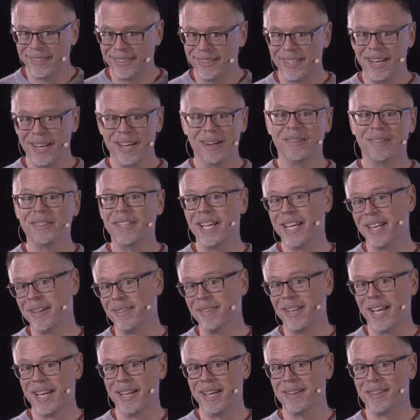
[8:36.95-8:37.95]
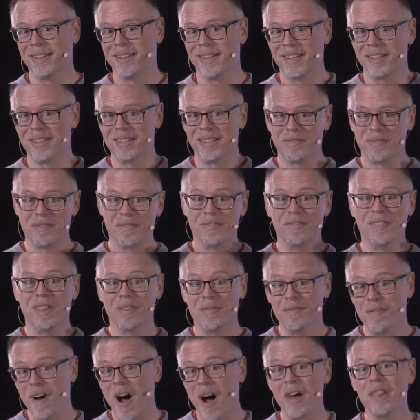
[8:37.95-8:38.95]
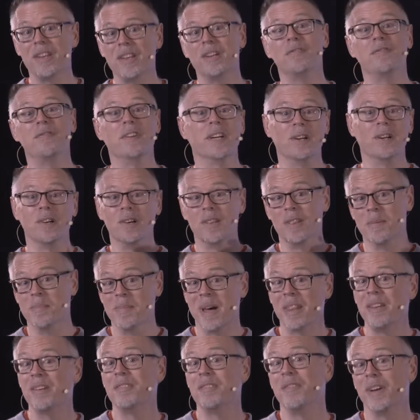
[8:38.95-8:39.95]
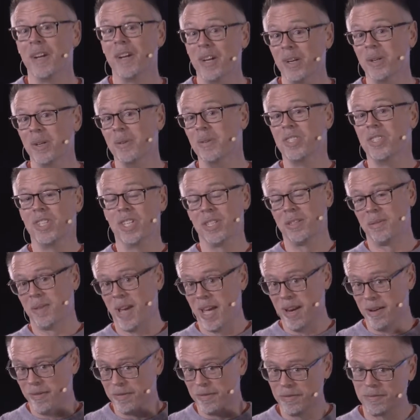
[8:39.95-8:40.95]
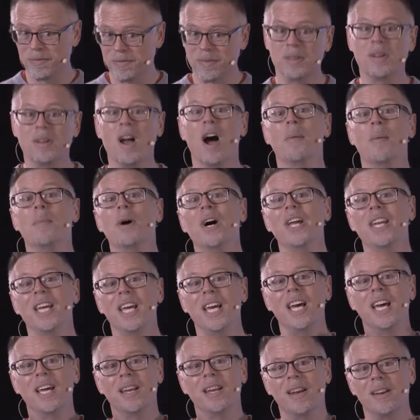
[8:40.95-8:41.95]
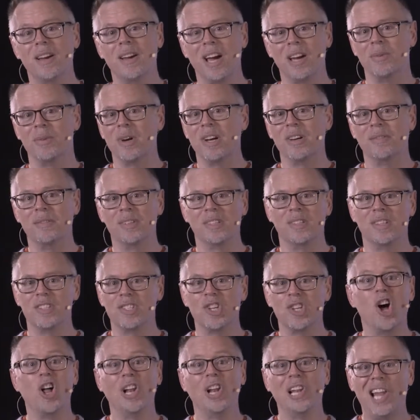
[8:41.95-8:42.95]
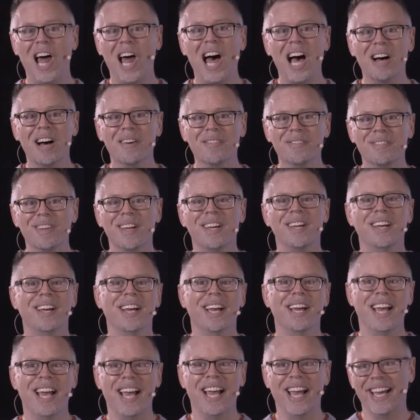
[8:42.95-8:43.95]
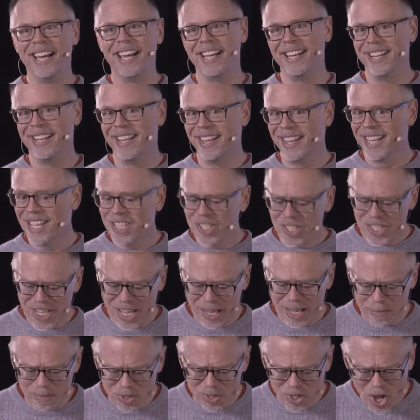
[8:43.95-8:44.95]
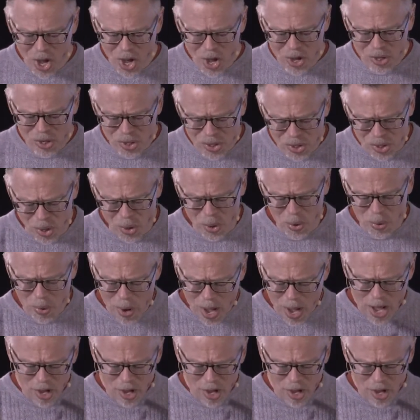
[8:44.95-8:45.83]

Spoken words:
you know, like the father figure, the mother figure who's just kind of come on in, it's all love. And this seems so